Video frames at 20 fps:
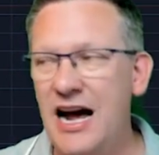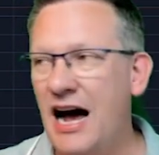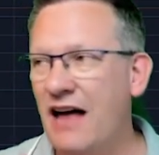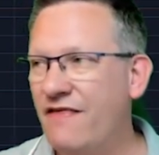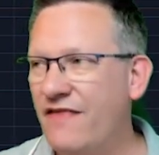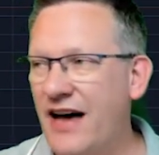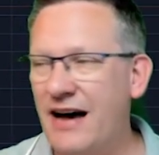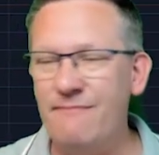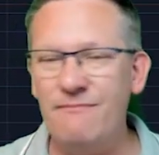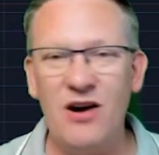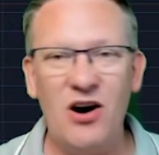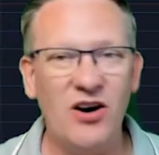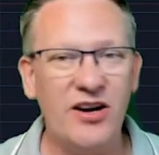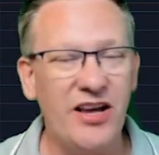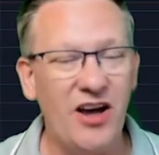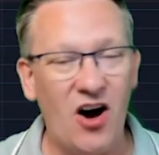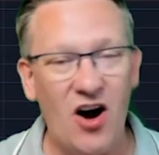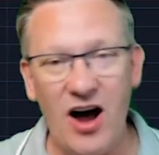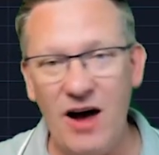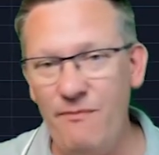and that
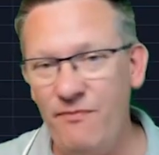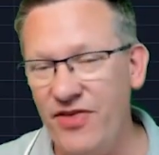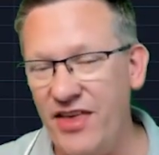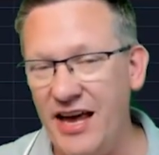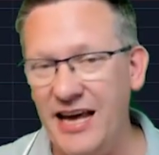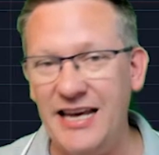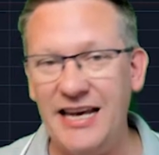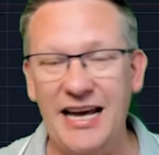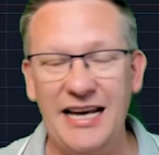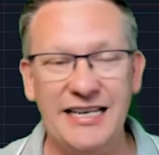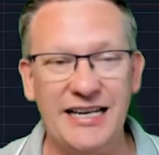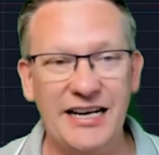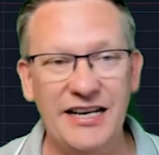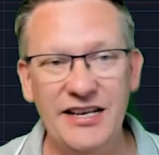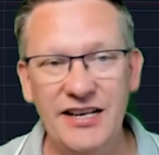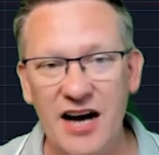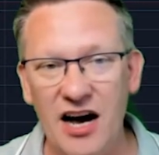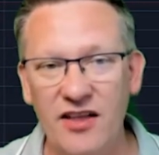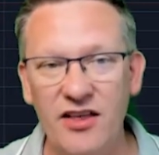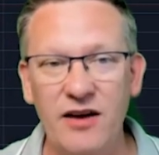market I think is
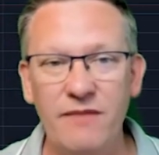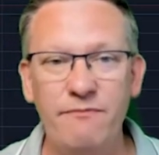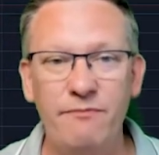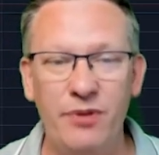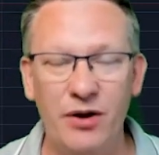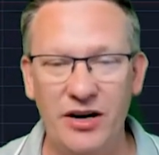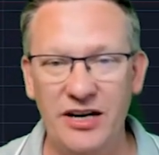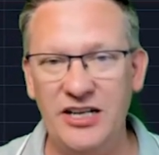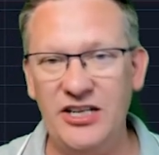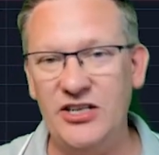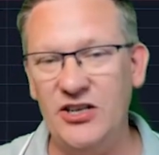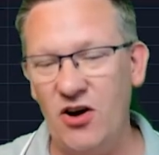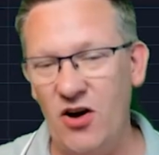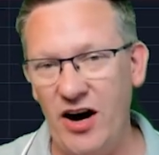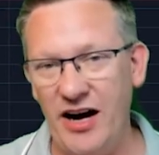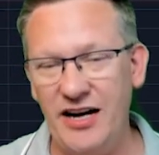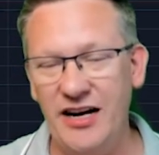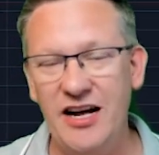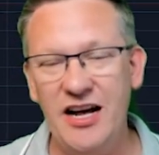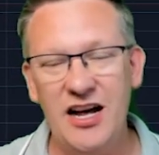another bullish
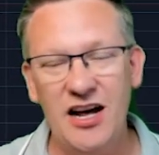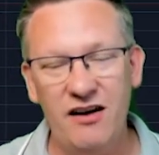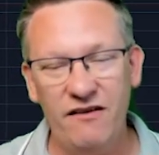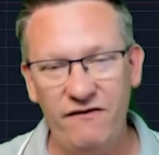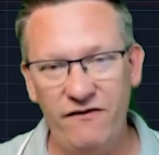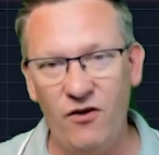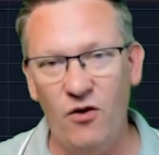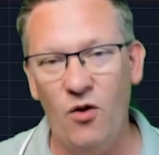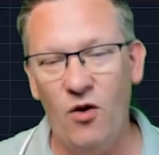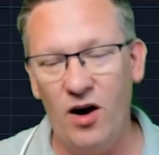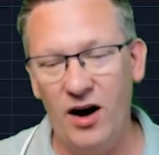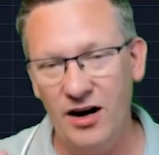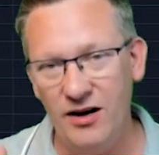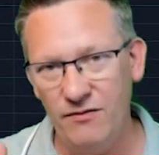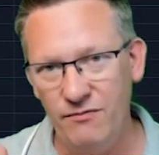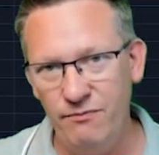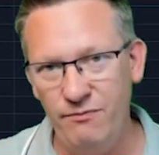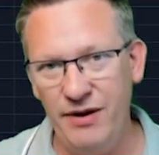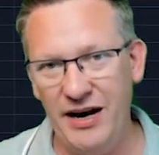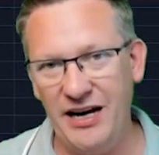sign for
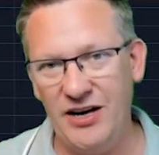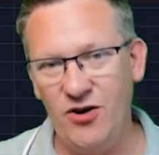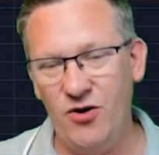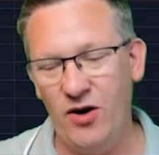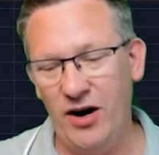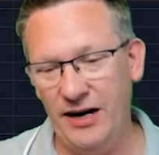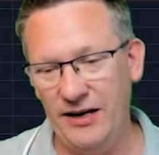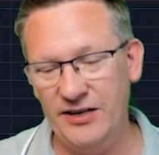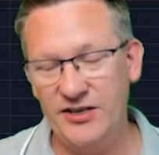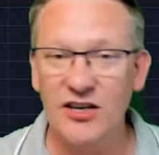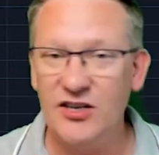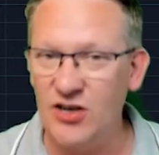Bitcoin.